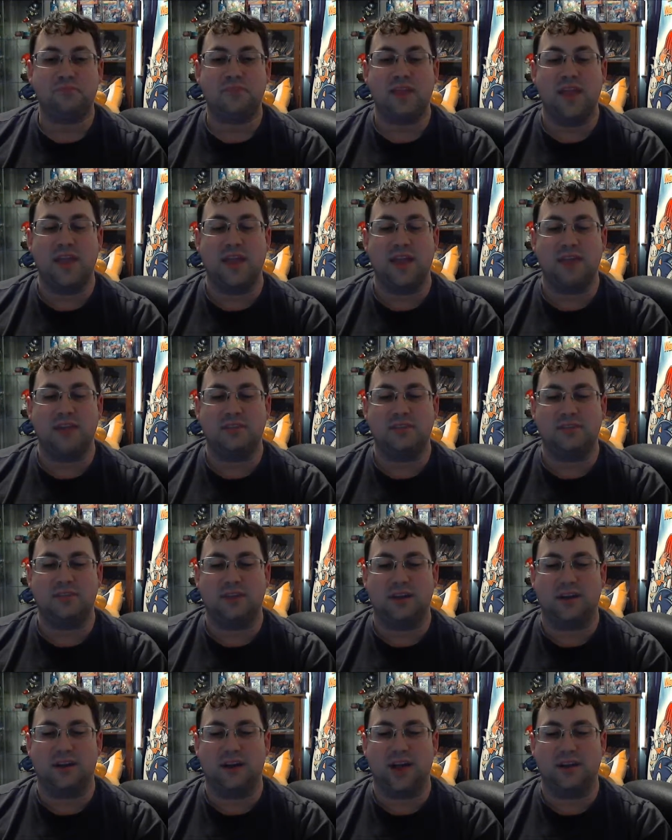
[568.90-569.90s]
and
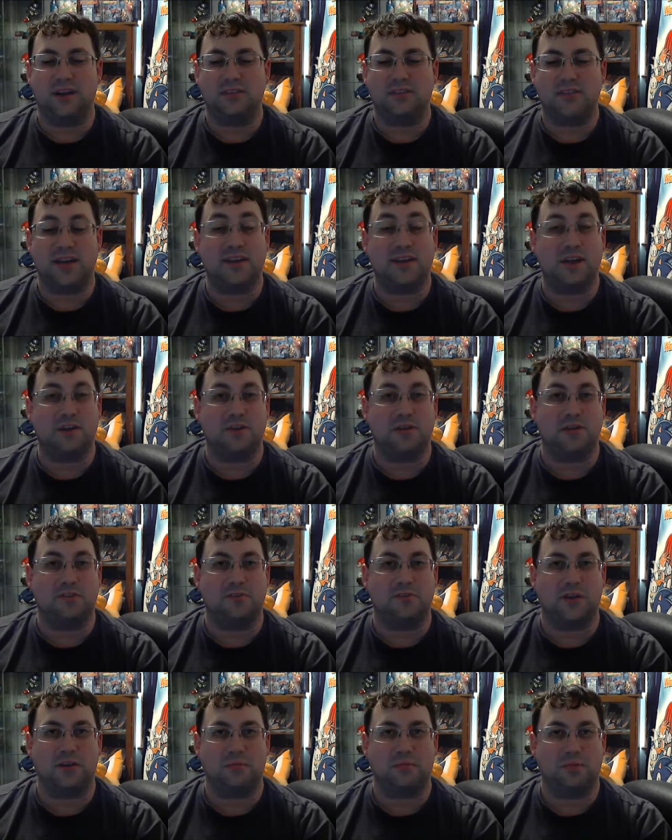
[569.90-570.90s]
uh, I sat down and
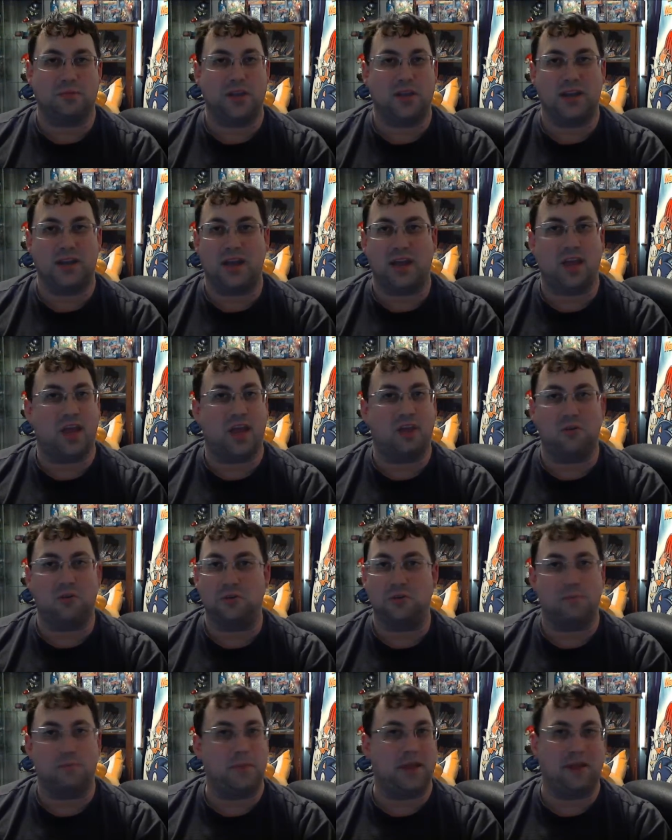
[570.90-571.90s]
tried to play it, and I, I
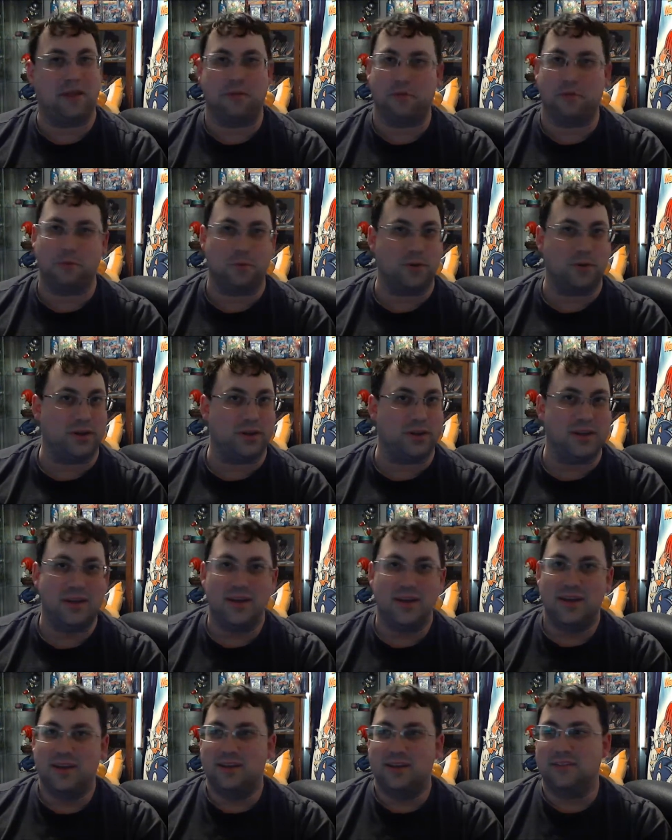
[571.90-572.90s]
couldn't make it through it
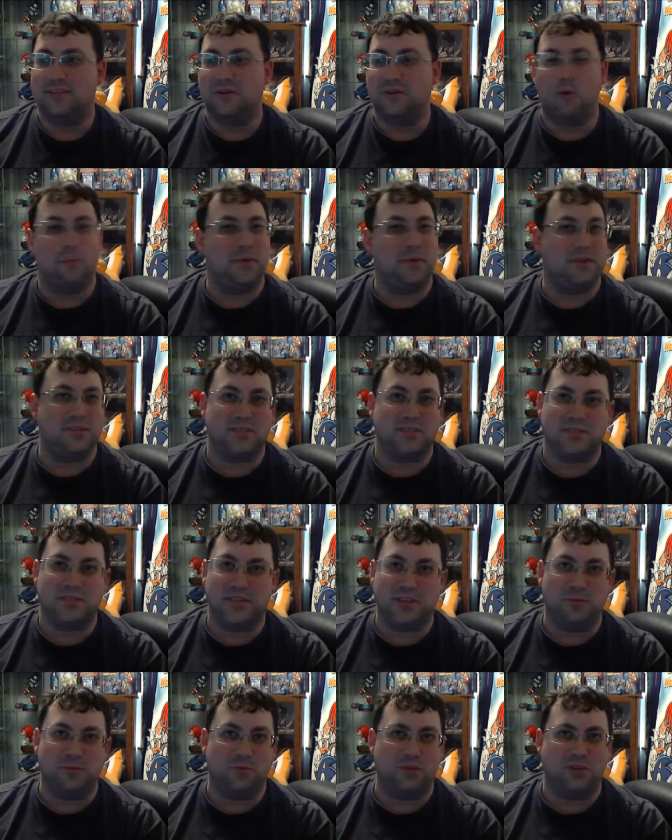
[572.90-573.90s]
the opening
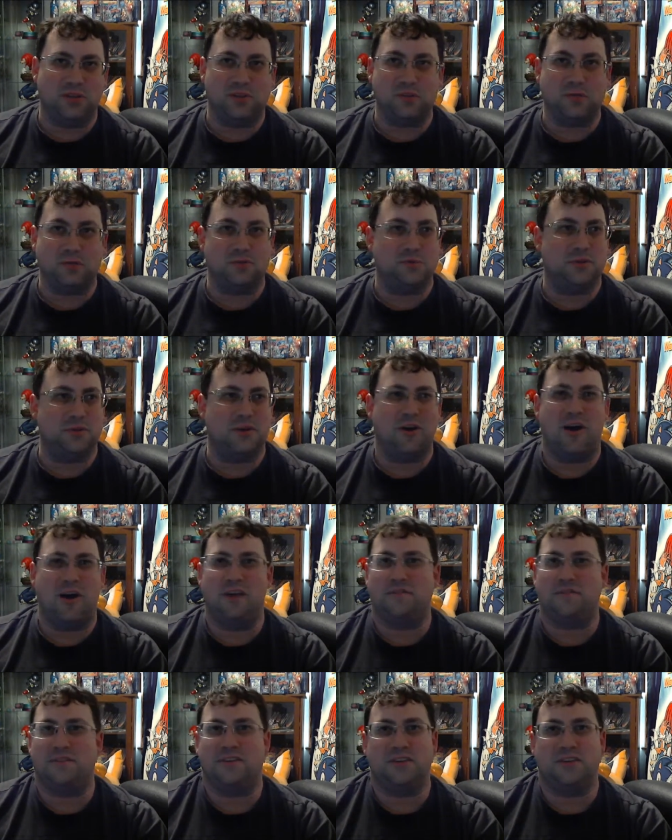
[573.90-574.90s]
scene really turned me
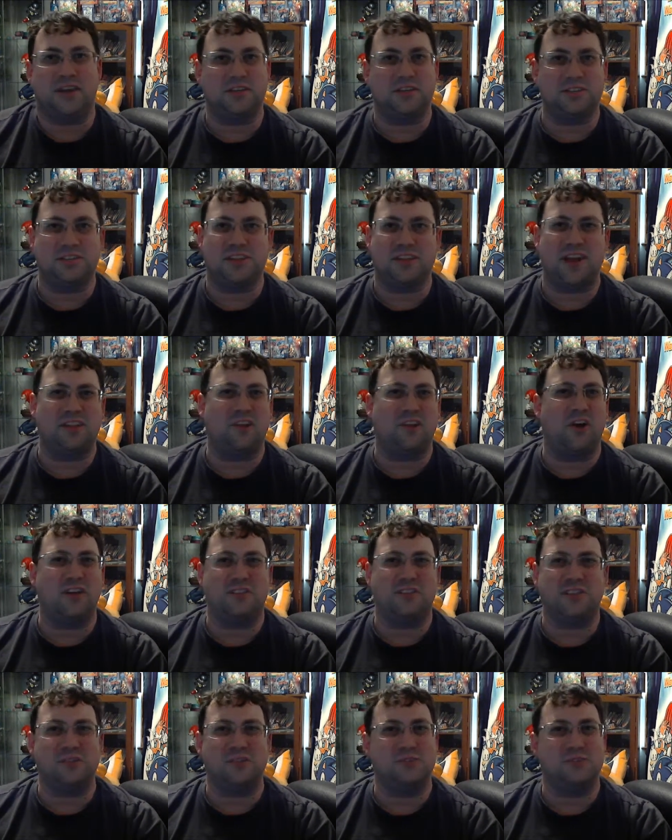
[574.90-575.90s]
off, and I just I
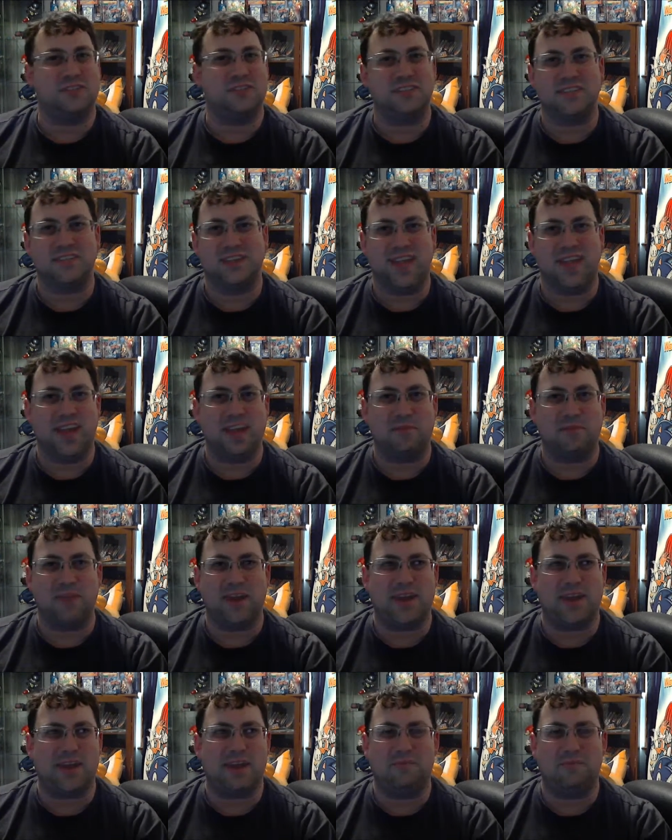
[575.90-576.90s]
lost interest in the game,
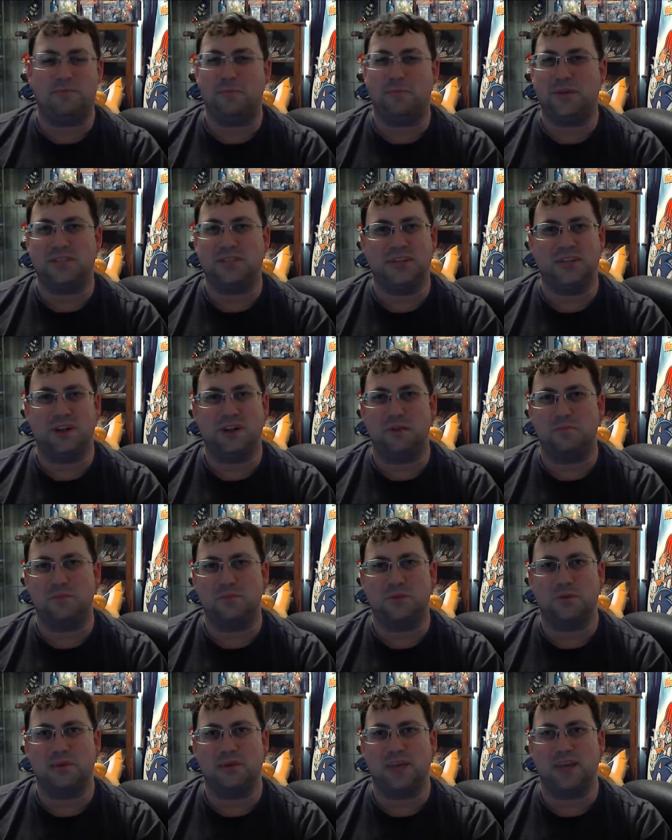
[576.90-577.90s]
and I never picked it up,
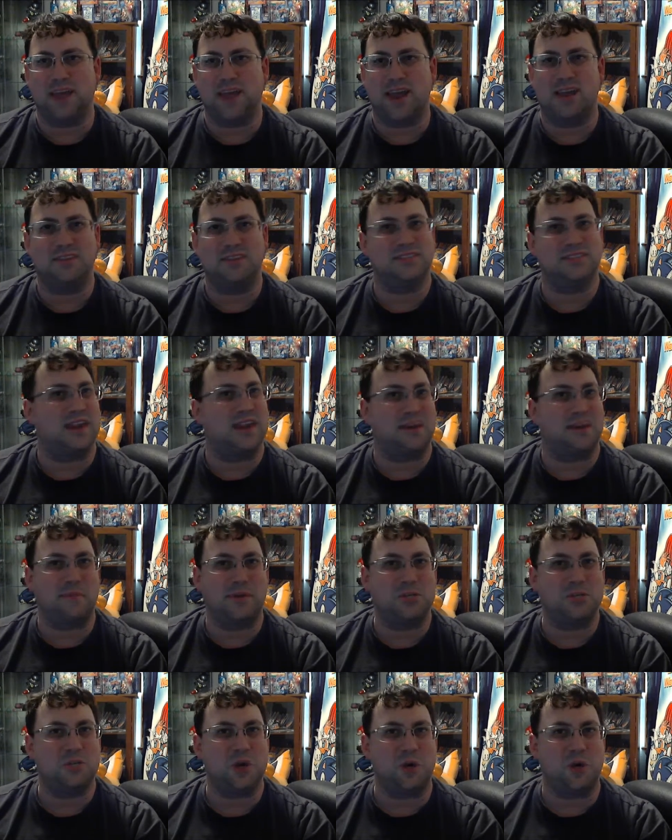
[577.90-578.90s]
so it kind of sat on my
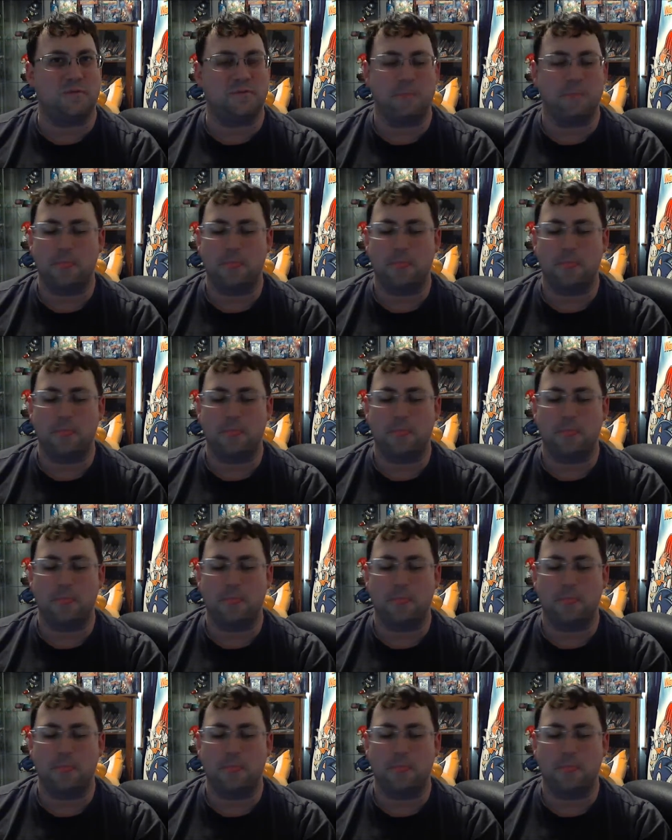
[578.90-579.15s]
shelf.